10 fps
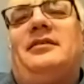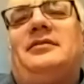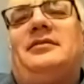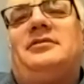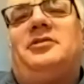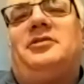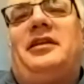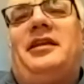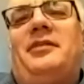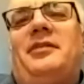so they
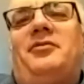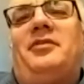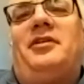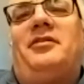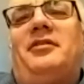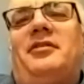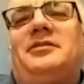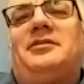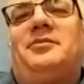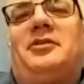gave me $300
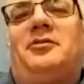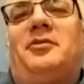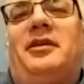in Bitcoin.